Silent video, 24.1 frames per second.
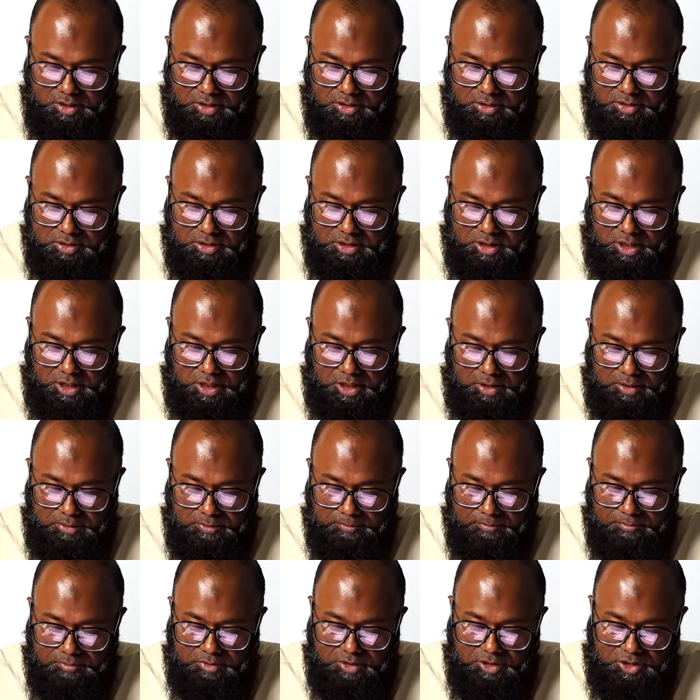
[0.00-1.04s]
the
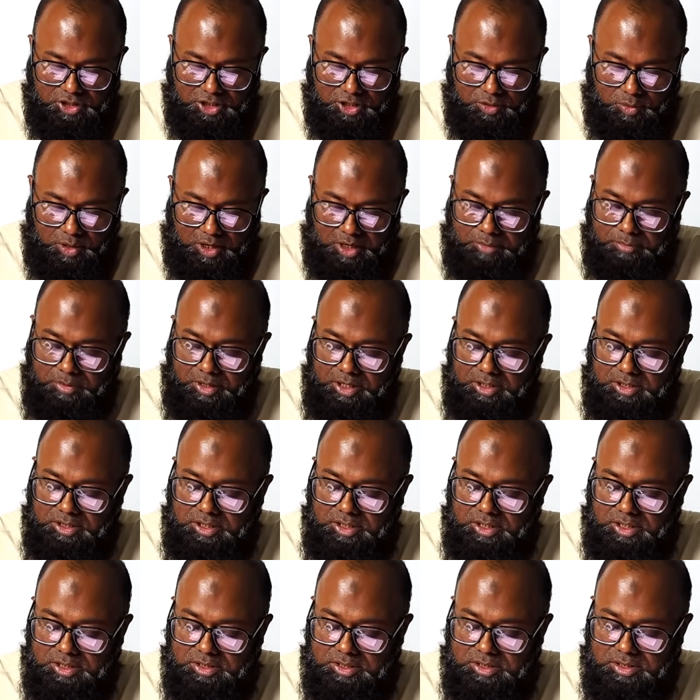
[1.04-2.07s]
dy by
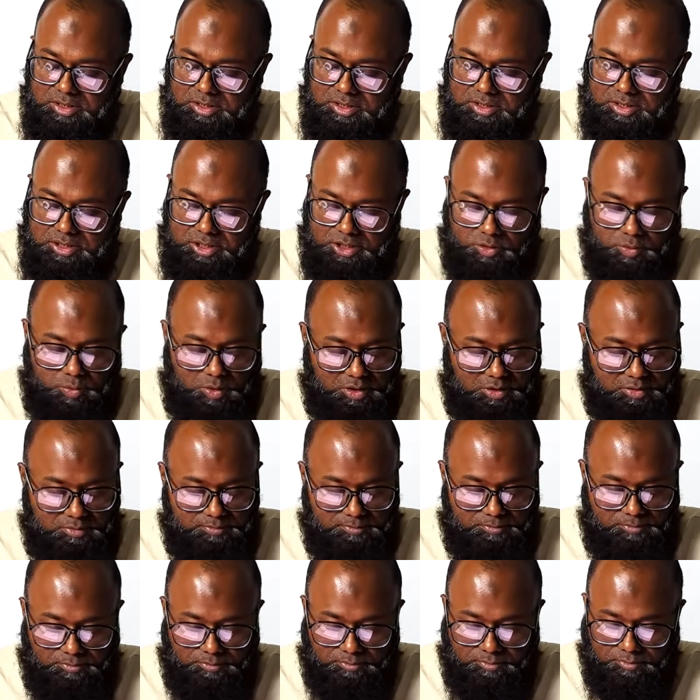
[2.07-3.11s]
dx, this one,
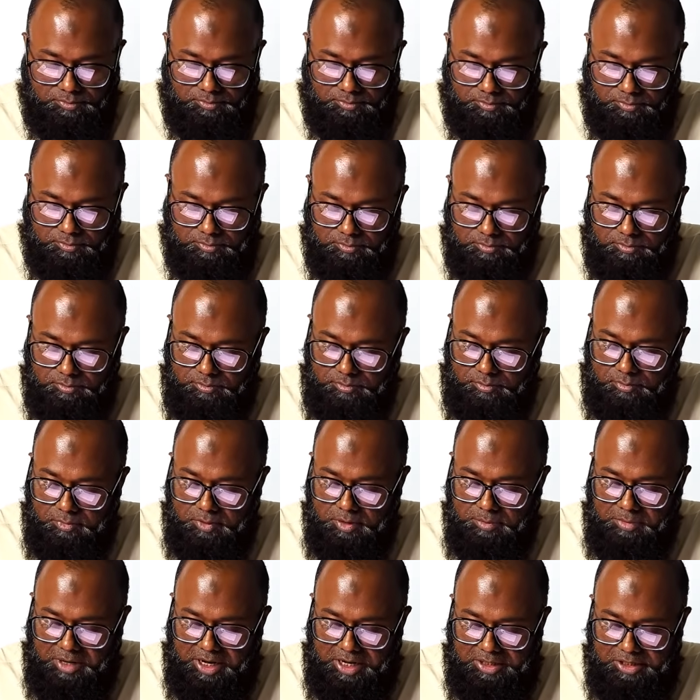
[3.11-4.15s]

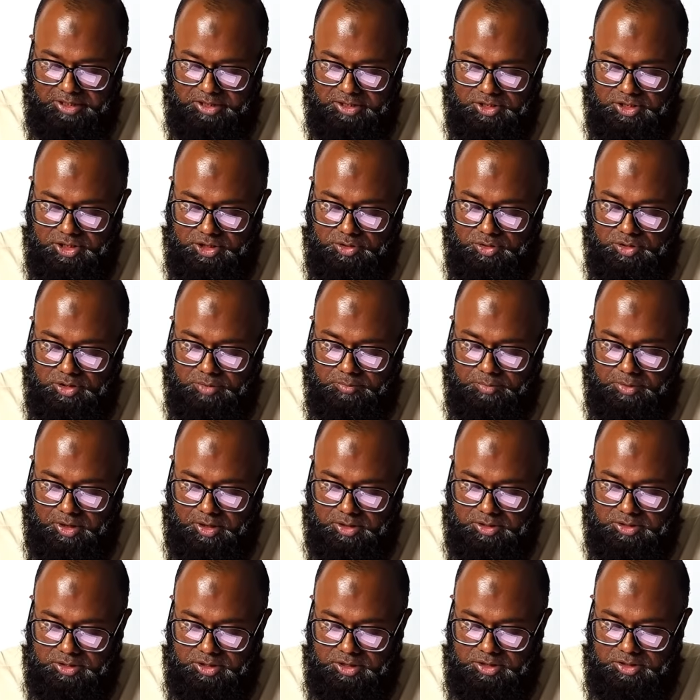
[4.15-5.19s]
minus e to the power
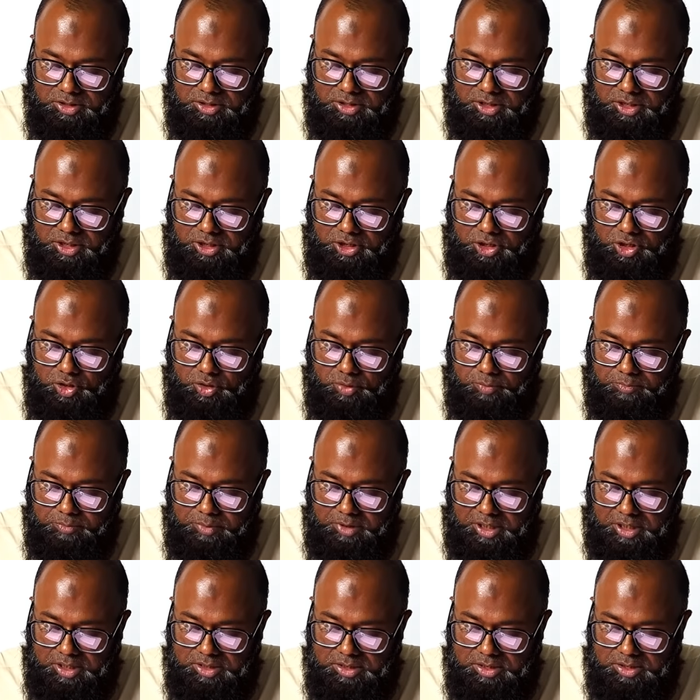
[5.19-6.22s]
t, t cubed
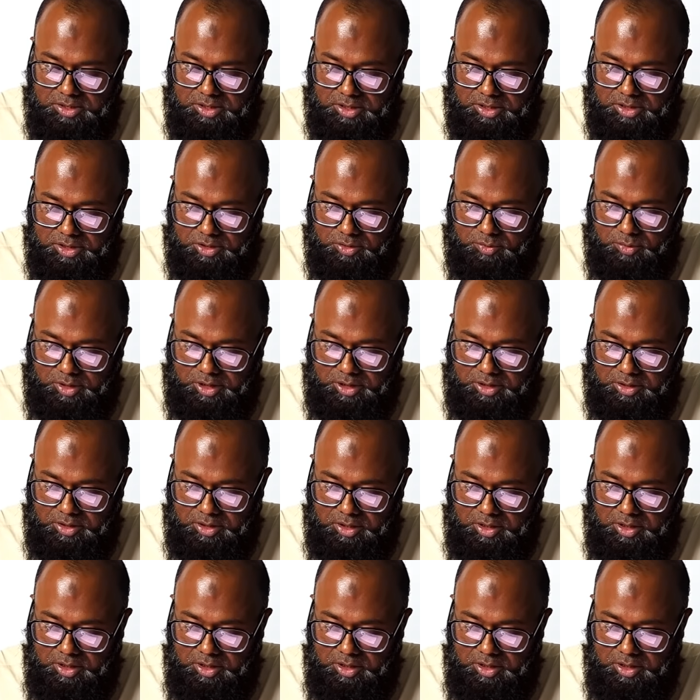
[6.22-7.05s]
plus t squared.